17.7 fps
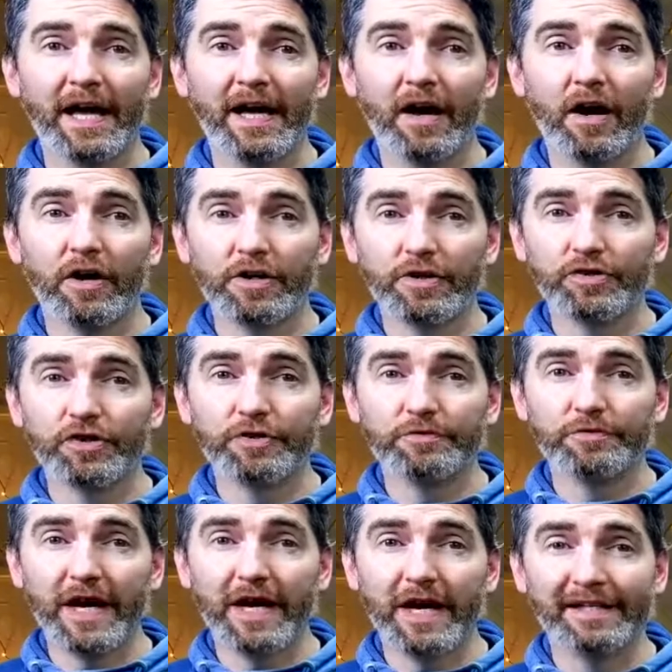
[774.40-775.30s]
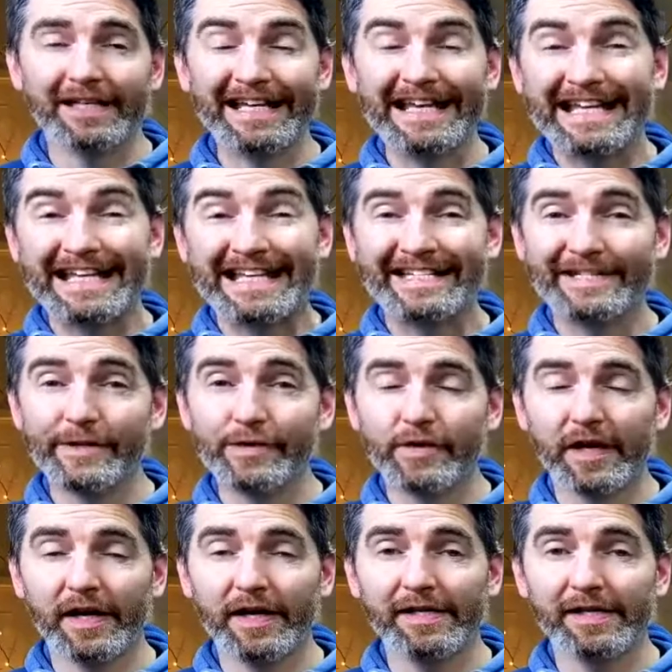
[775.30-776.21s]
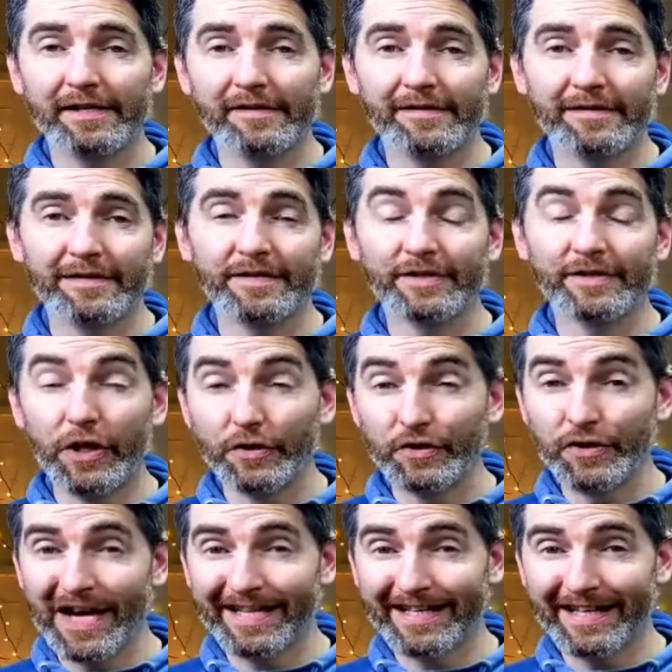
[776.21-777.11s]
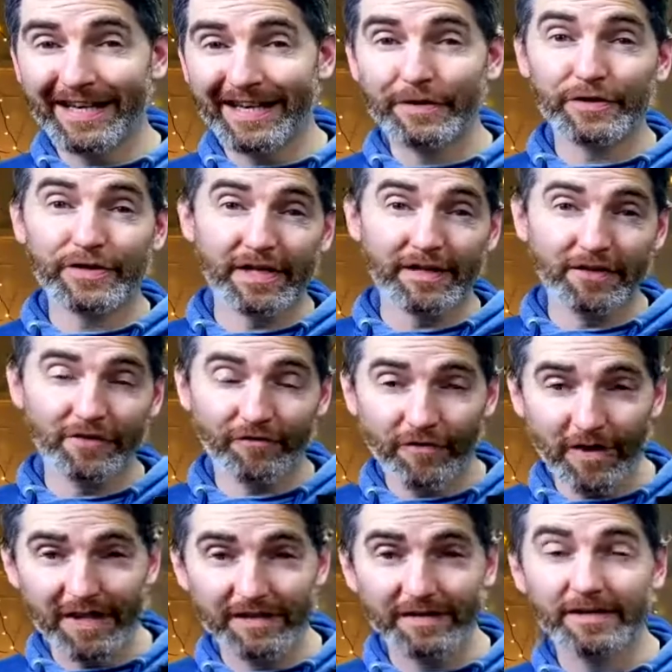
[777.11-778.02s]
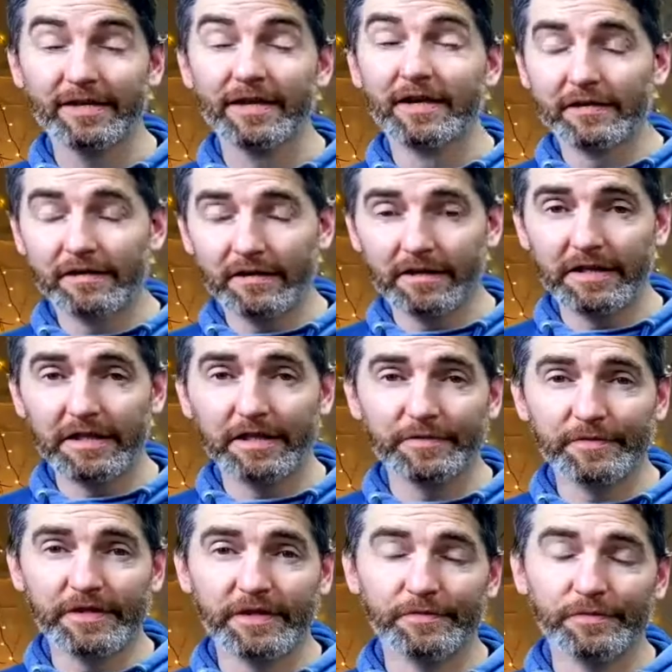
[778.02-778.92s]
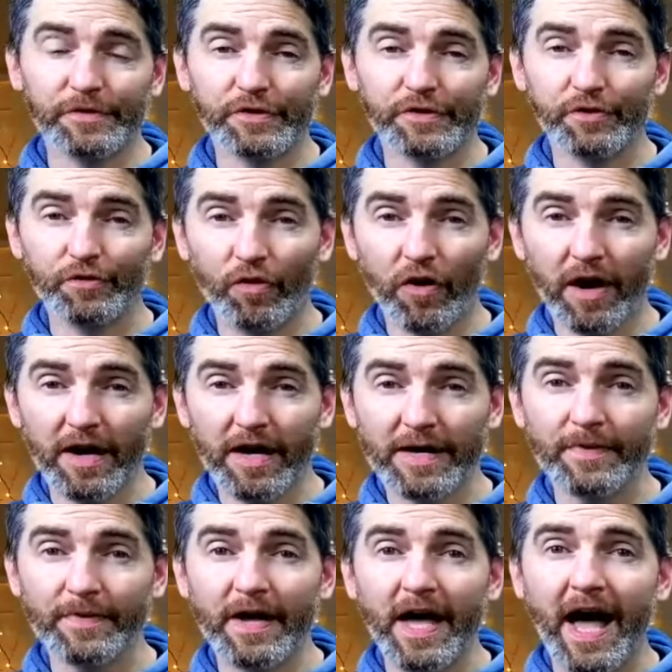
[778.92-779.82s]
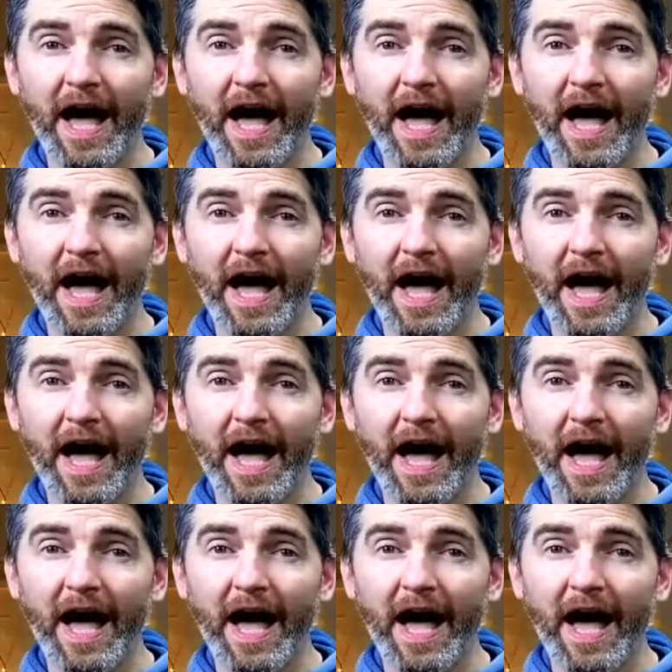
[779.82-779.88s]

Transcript: Our YouTube channel is Ukulele License. Go check that out. Tell your friends, like and subscribe.